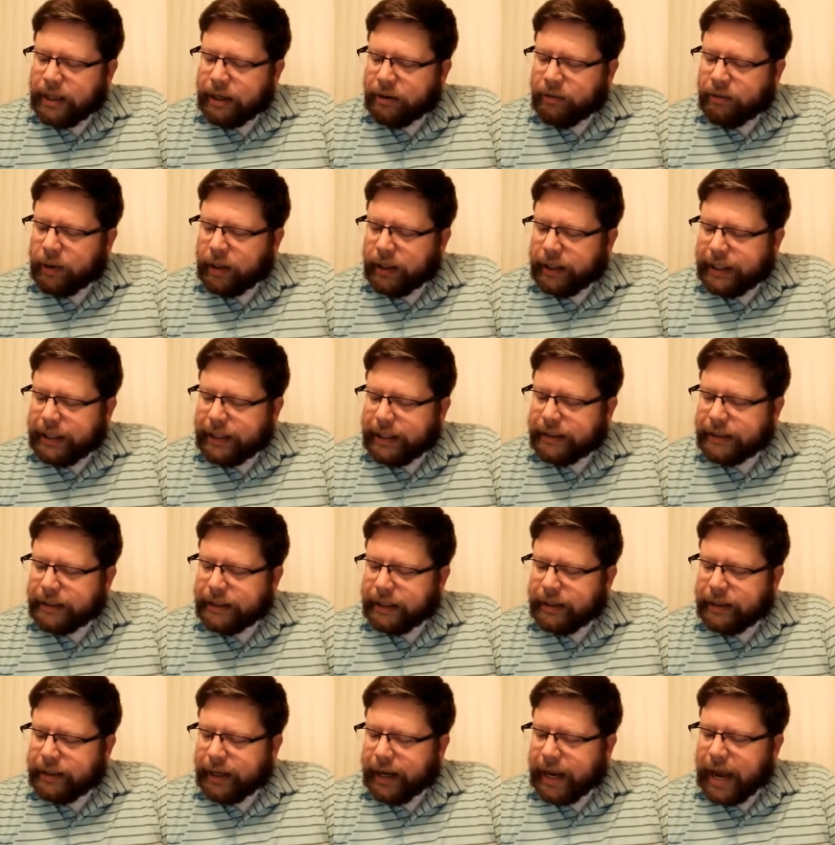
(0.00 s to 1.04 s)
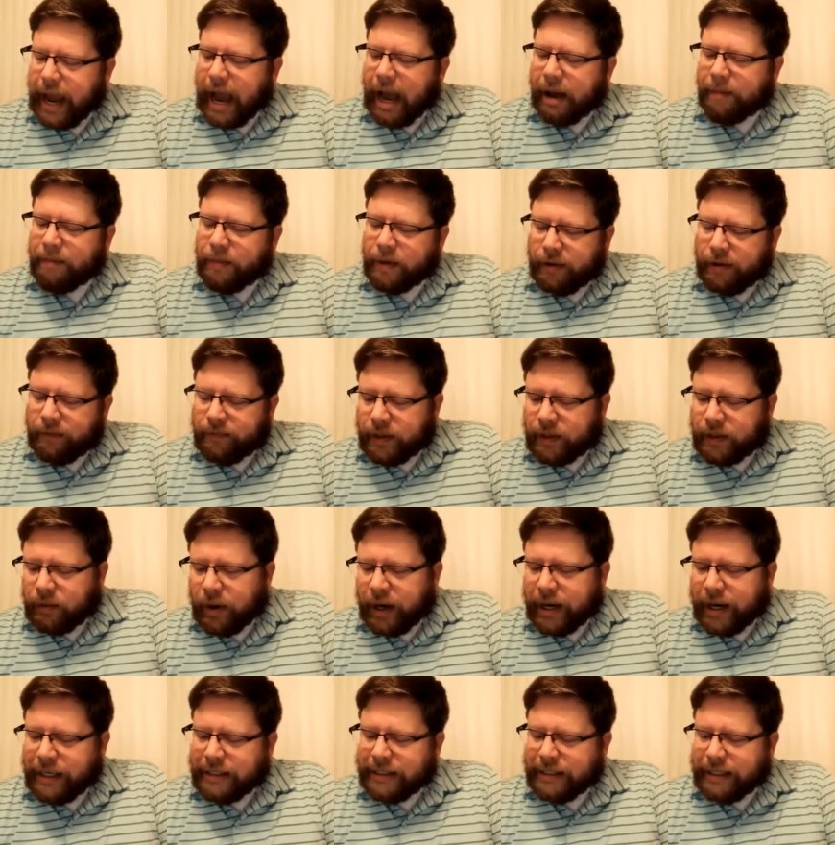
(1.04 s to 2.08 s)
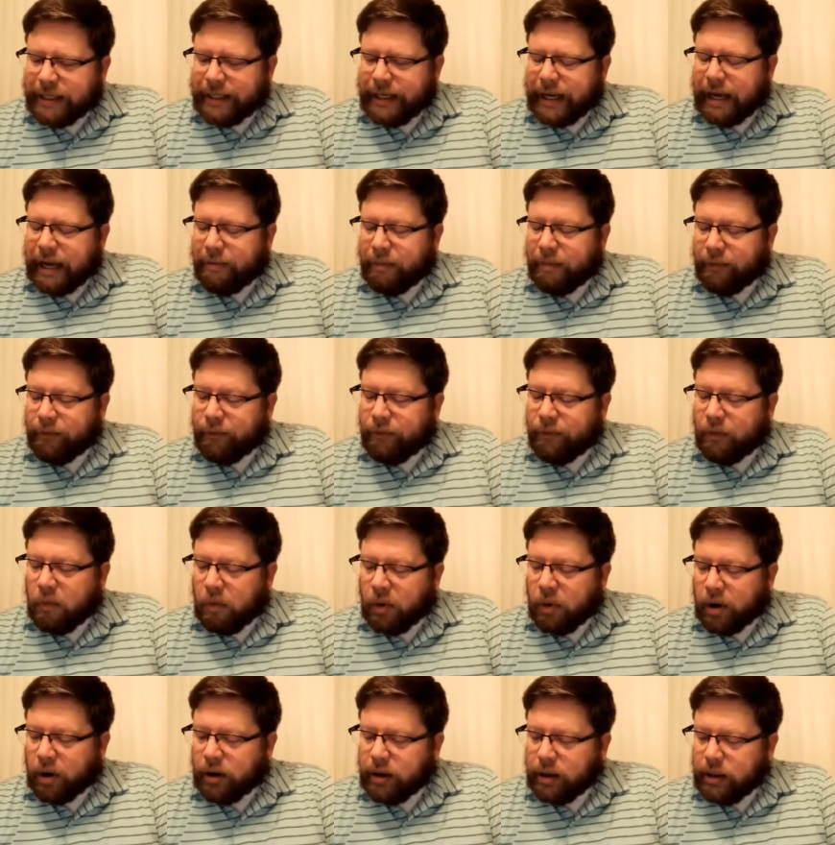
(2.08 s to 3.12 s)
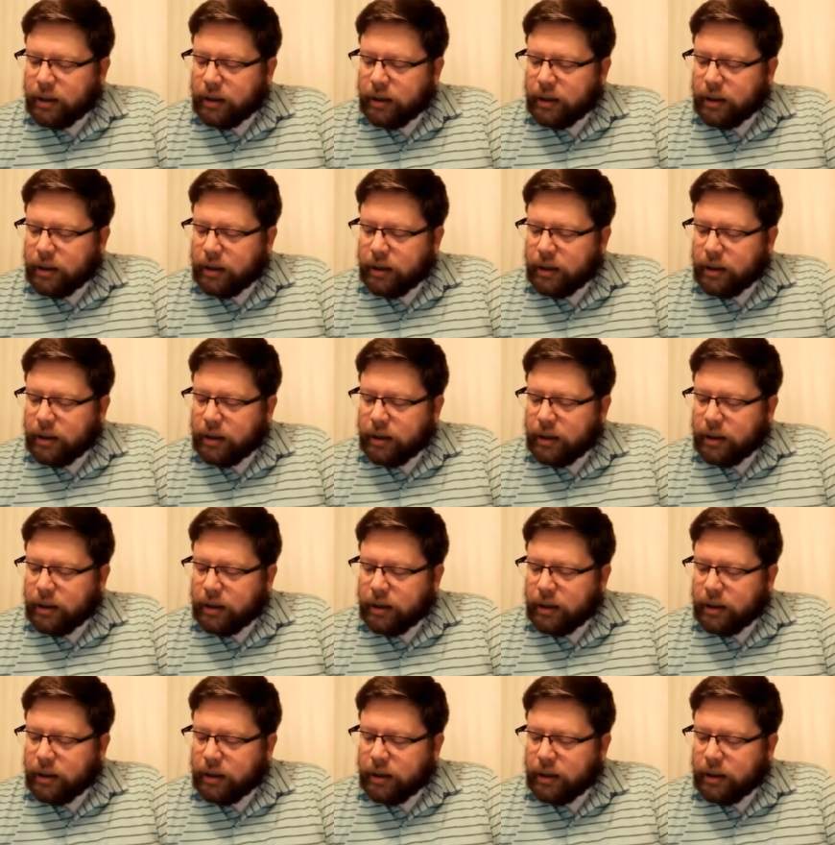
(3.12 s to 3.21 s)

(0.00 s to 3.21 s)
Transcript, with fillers: and released the captives and raised the dead before.